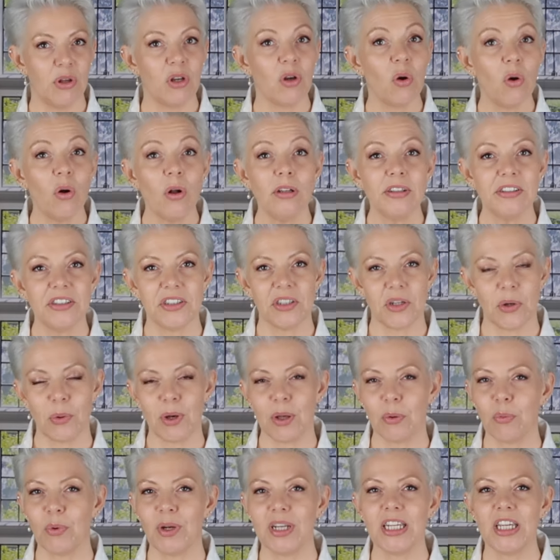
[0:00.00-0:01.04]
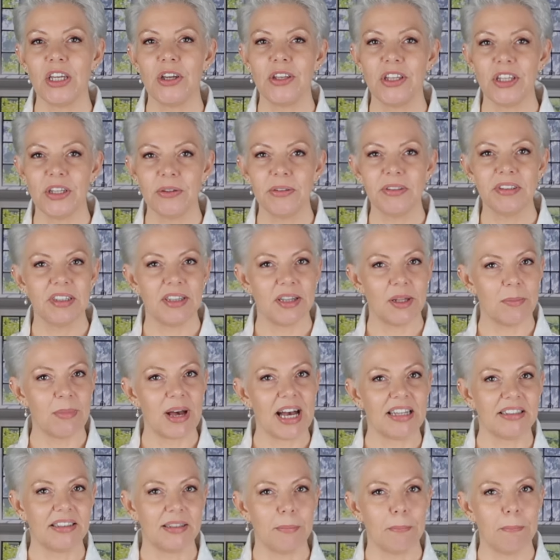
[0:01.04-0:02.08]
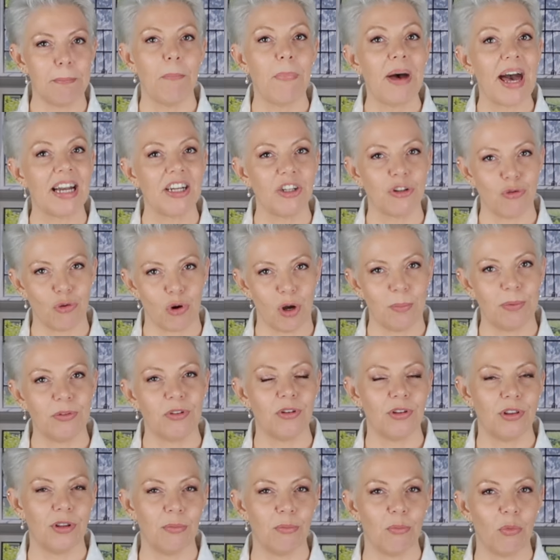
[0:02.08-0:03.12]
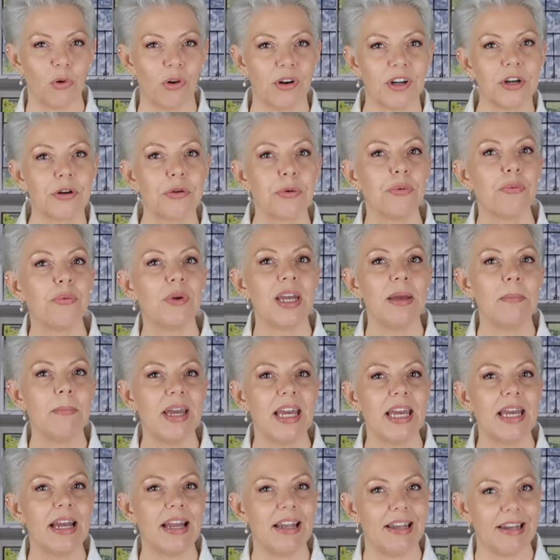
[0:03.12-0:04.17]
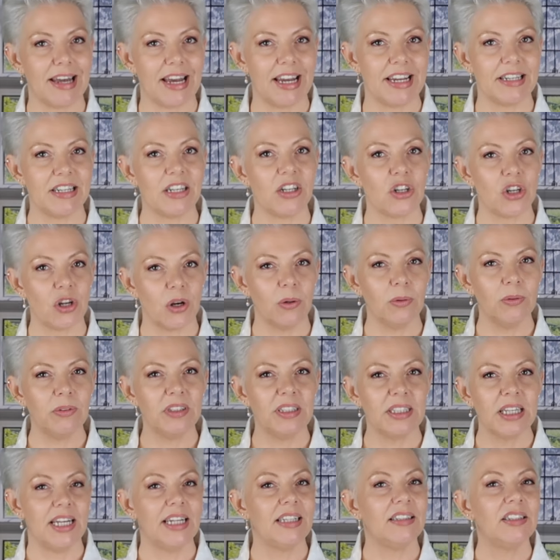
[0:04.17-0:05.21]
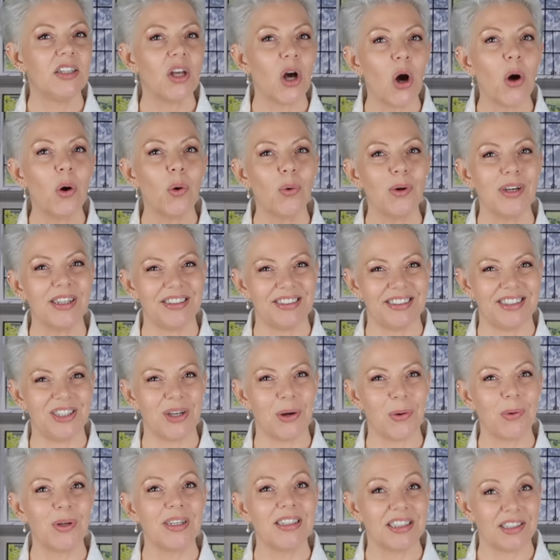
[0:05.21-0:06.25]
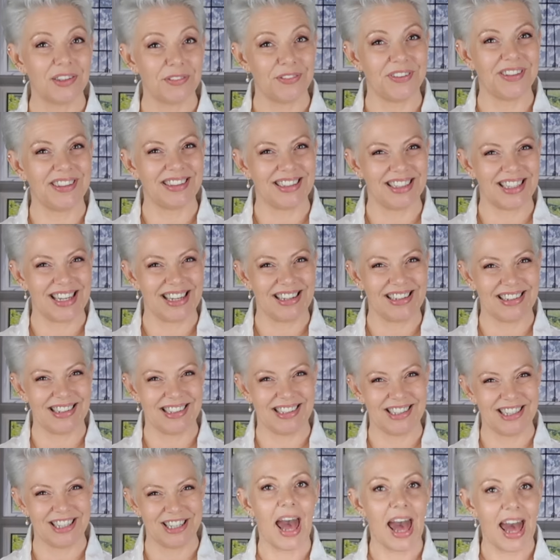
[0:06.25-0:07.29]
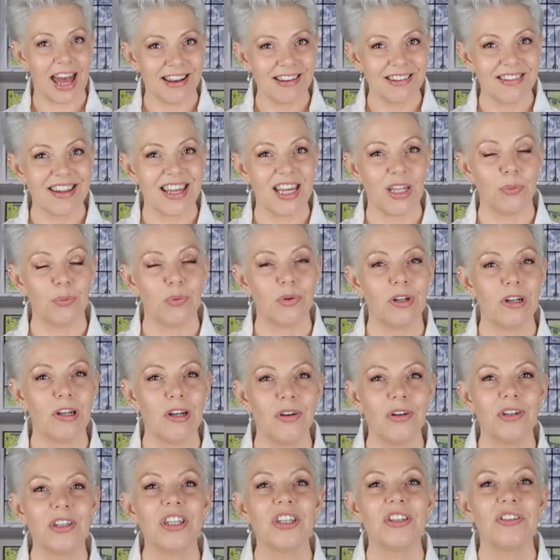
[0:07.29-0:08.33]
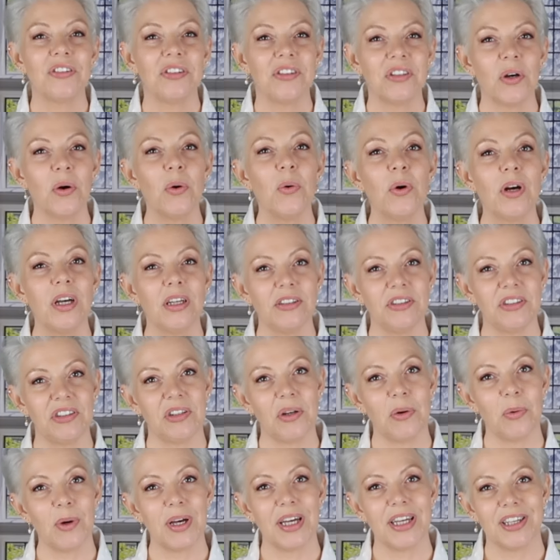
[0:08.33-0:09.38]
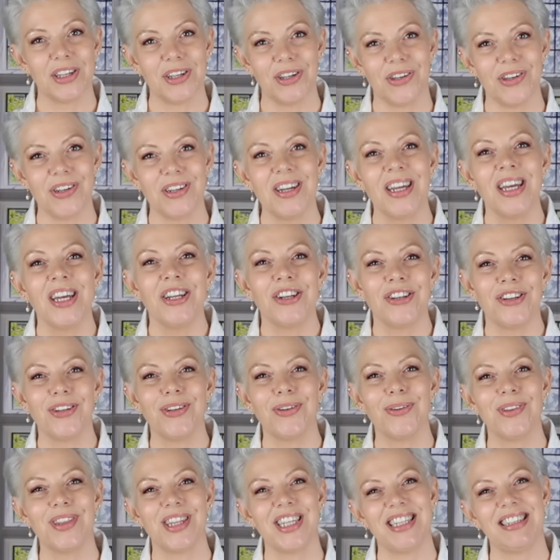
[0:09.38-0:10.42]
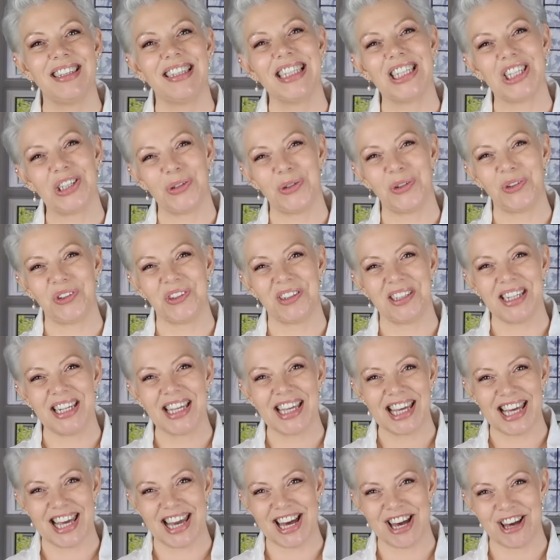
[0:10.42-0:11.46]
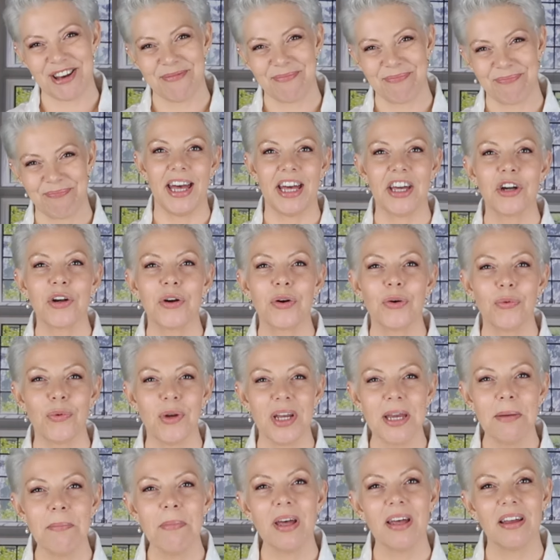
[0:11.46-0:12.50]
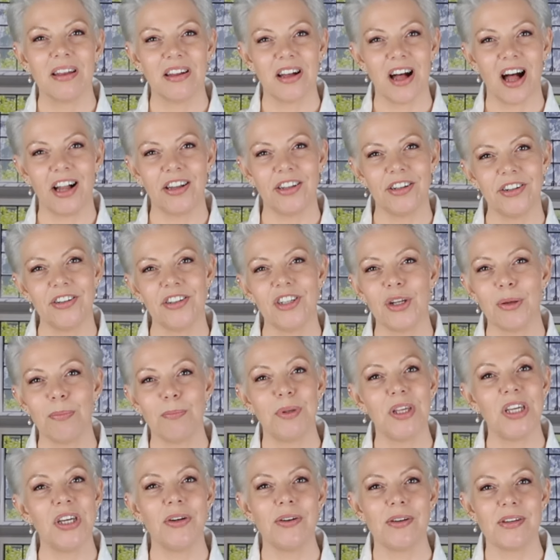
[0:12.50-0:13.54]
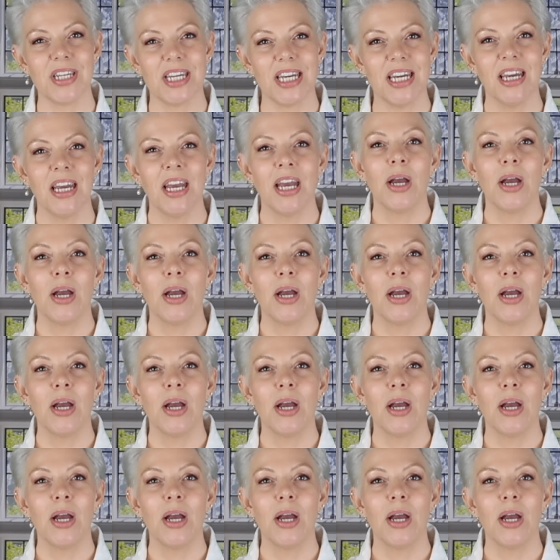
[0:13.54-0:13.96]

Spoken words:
but also when you use them as a backdrop to the more creamy light tones, it's oh so sophisticated. And it would look so, so good to this cushion here. A cream colored beauty